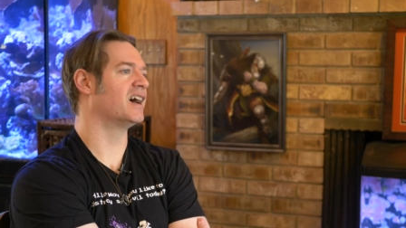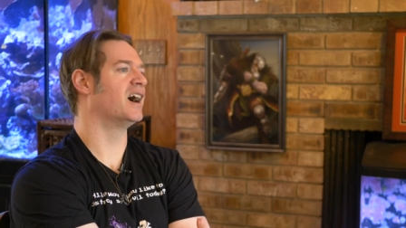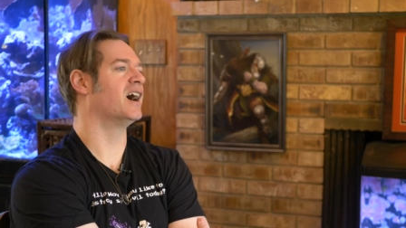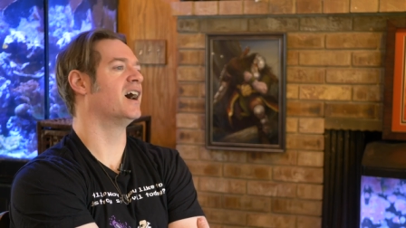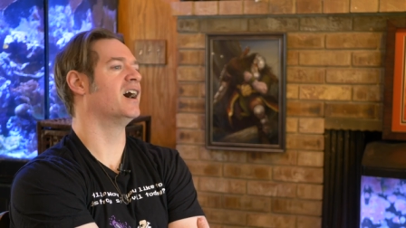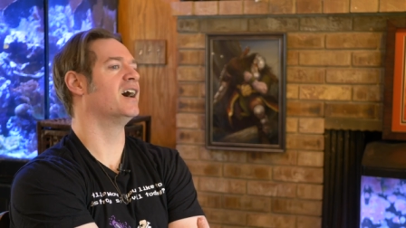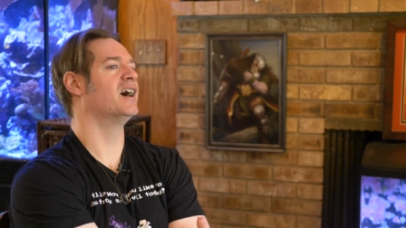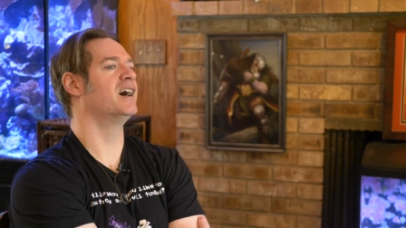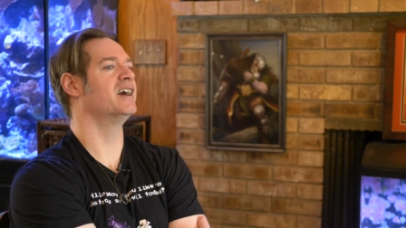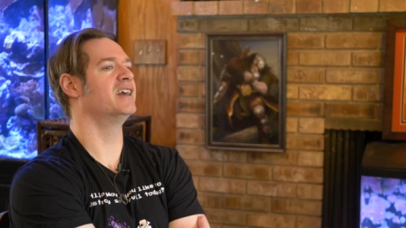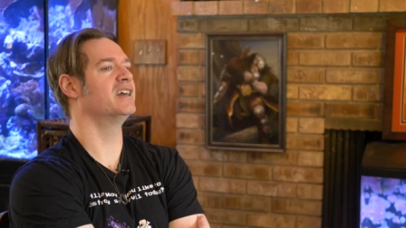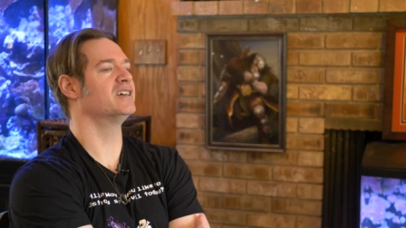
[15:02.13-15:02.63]

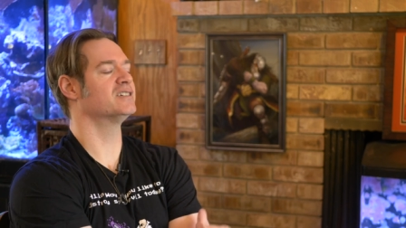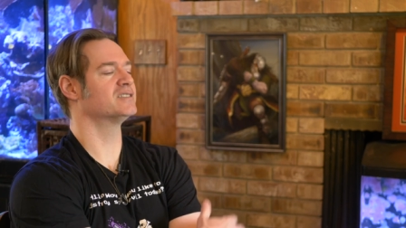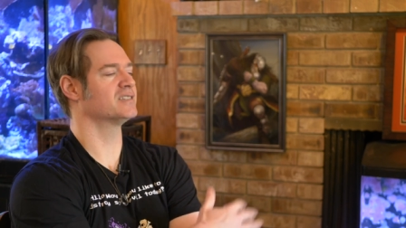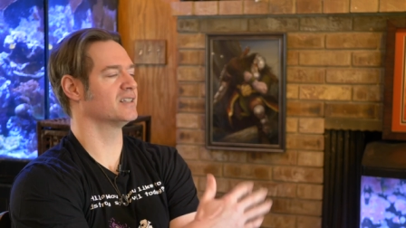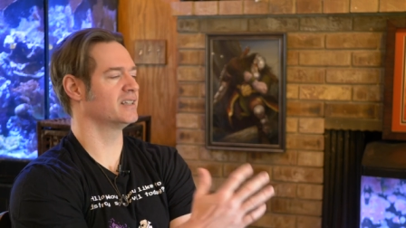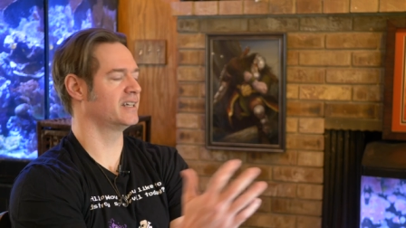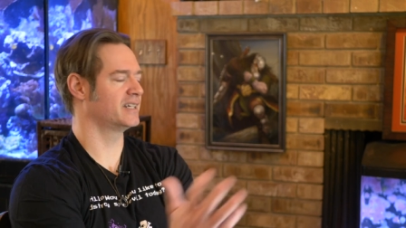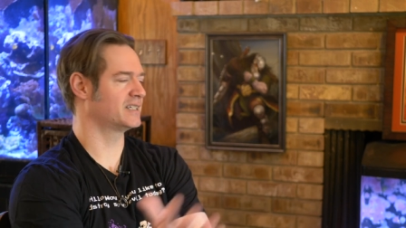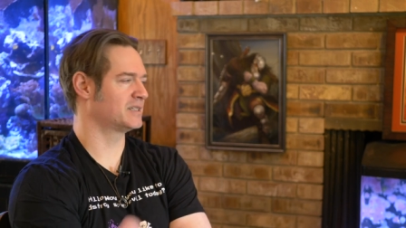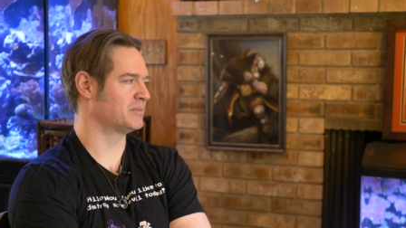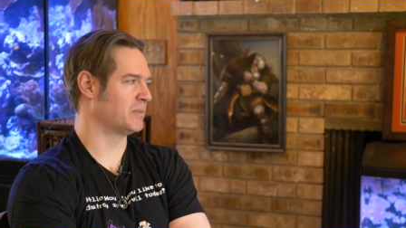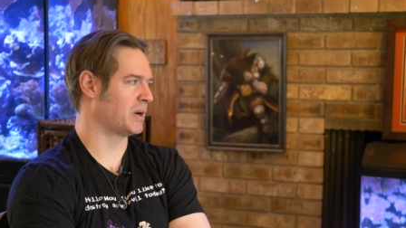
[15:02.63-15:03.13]
Uh, here's a
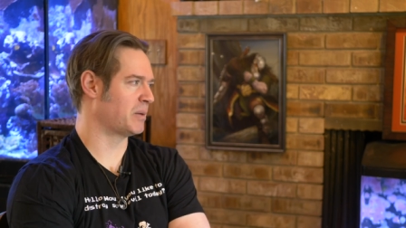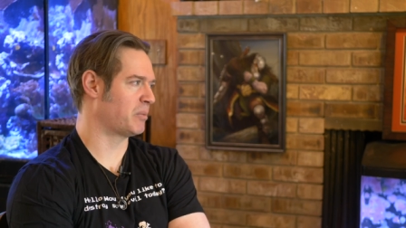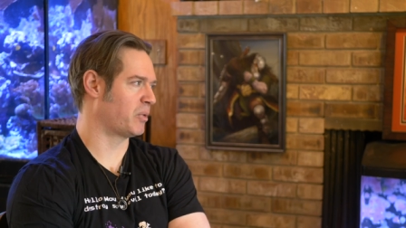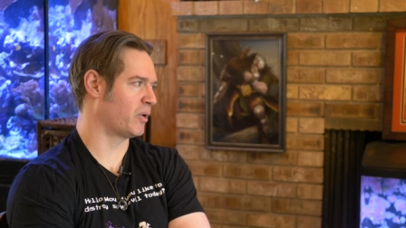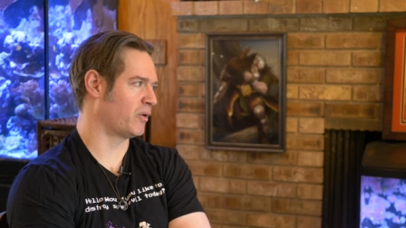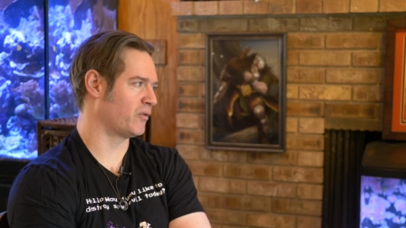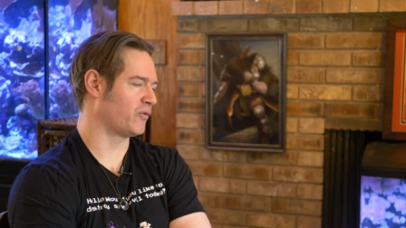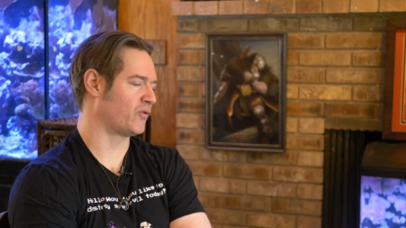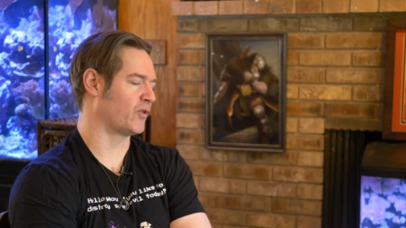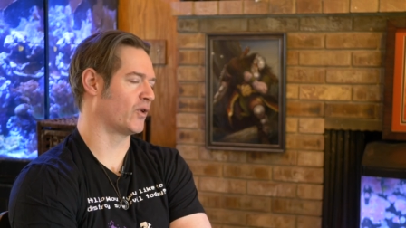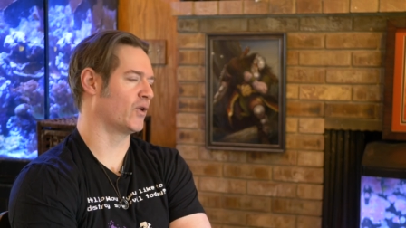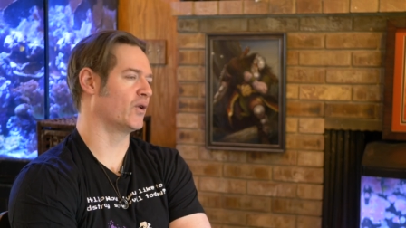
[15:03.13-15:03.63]
link to my
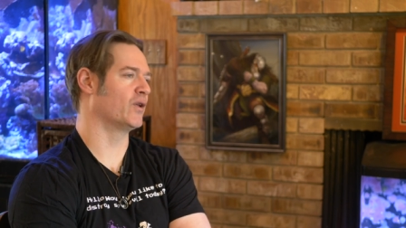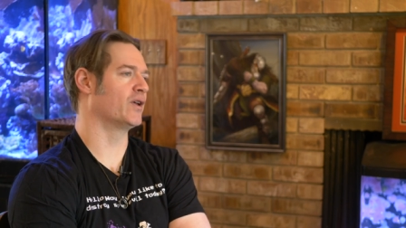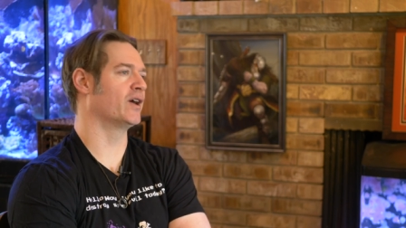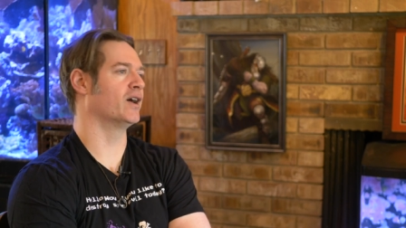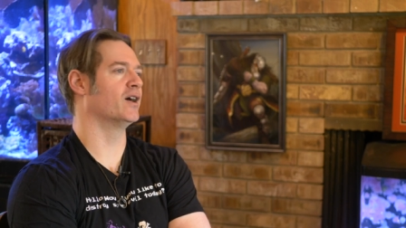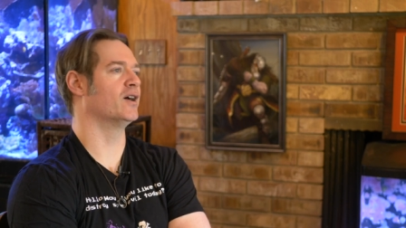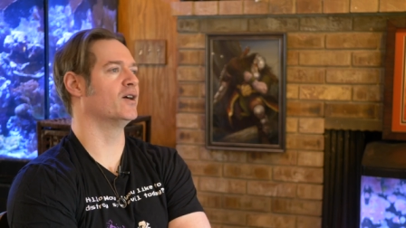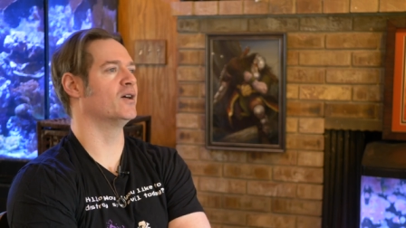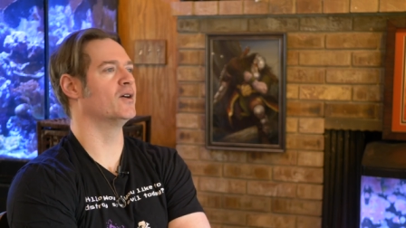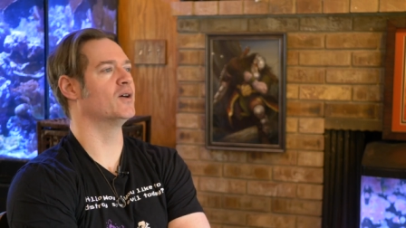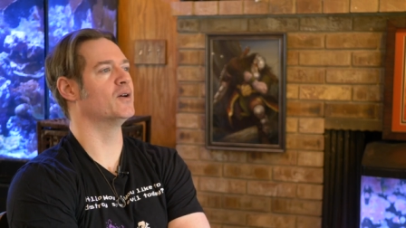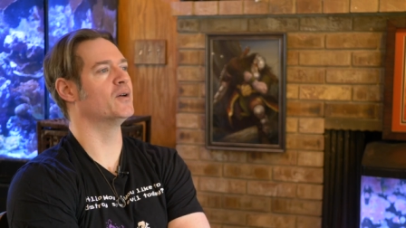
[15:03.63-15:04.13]

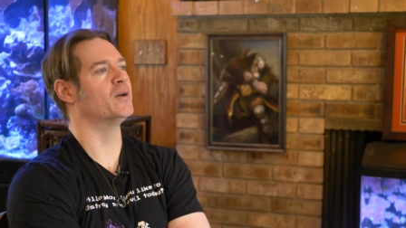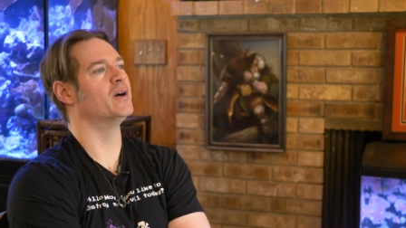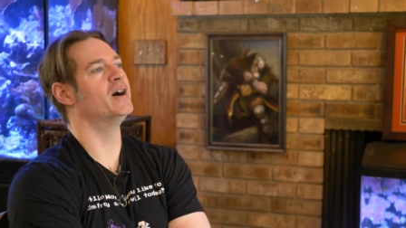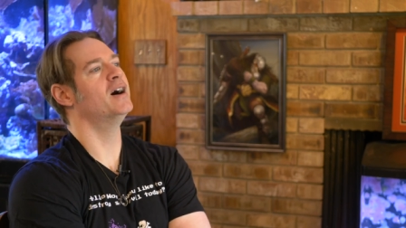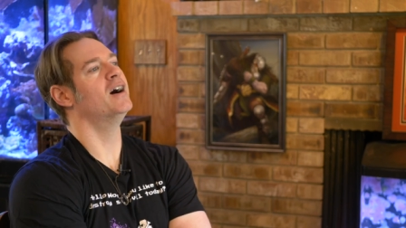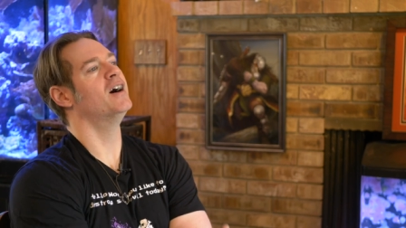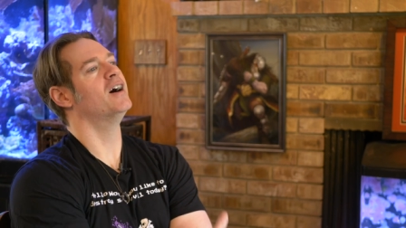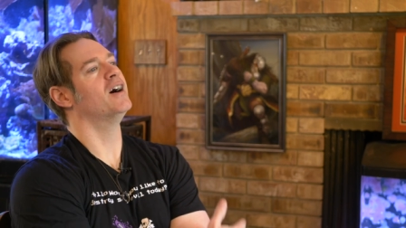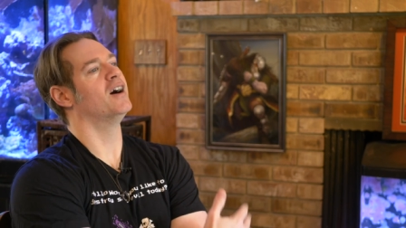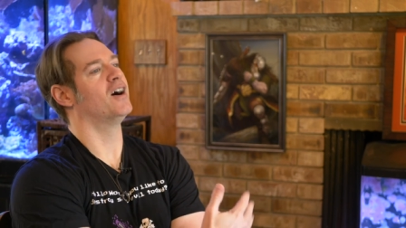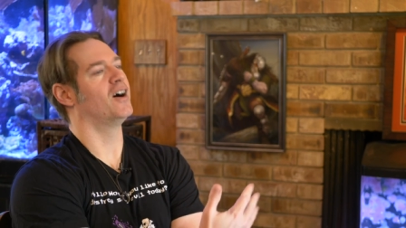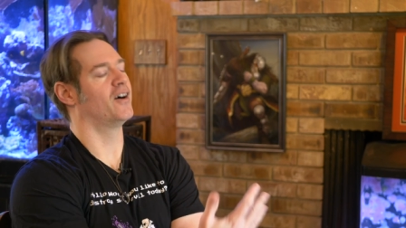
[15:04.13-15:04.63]
portfolio,
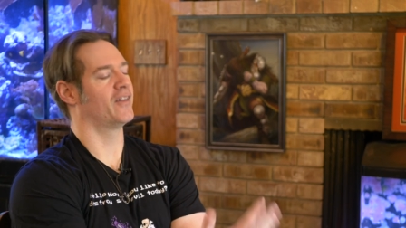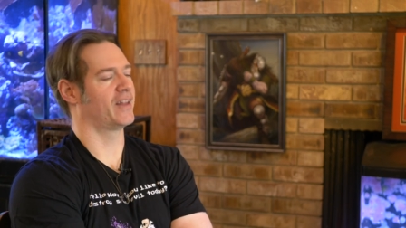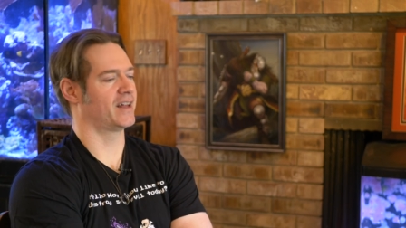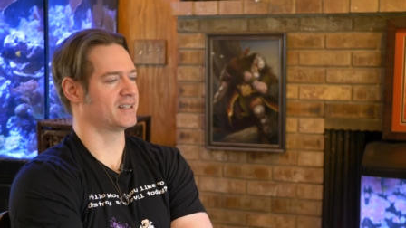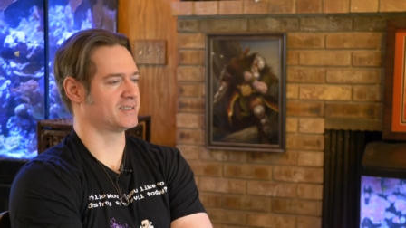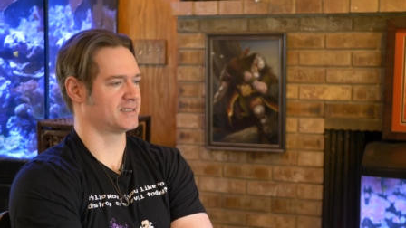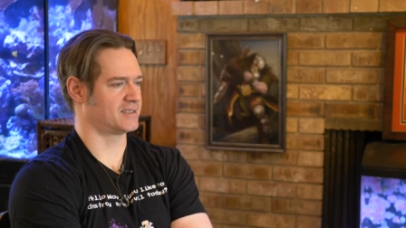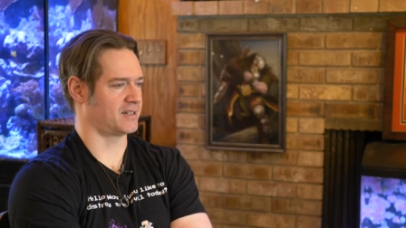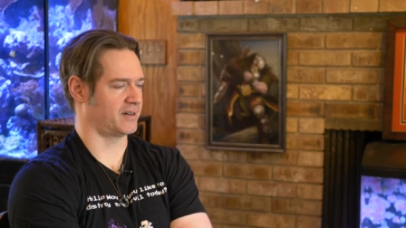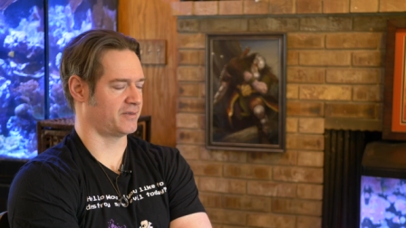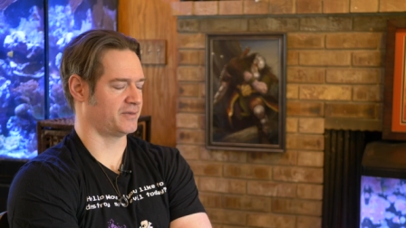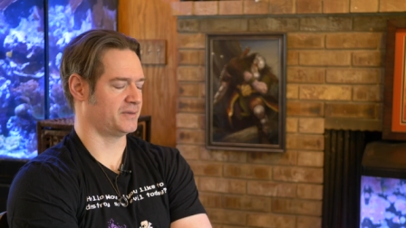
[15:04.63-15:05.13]
all that
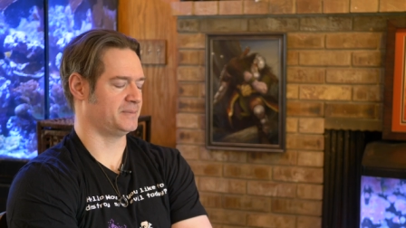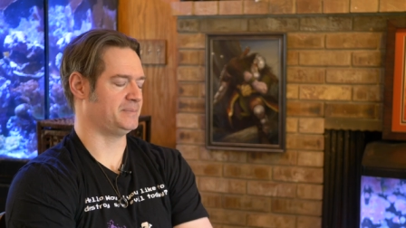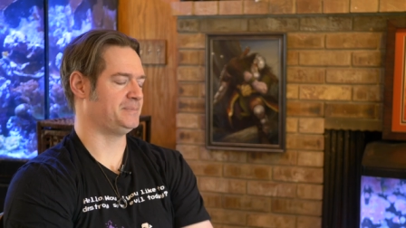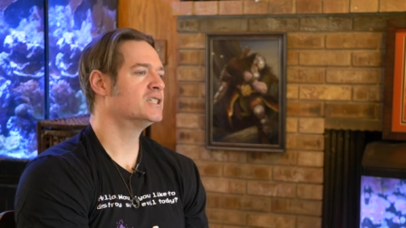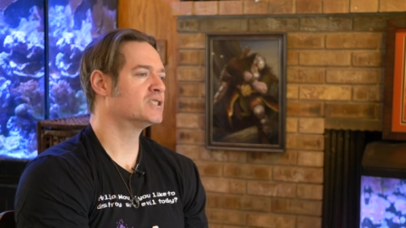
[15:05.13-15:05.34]
stuff.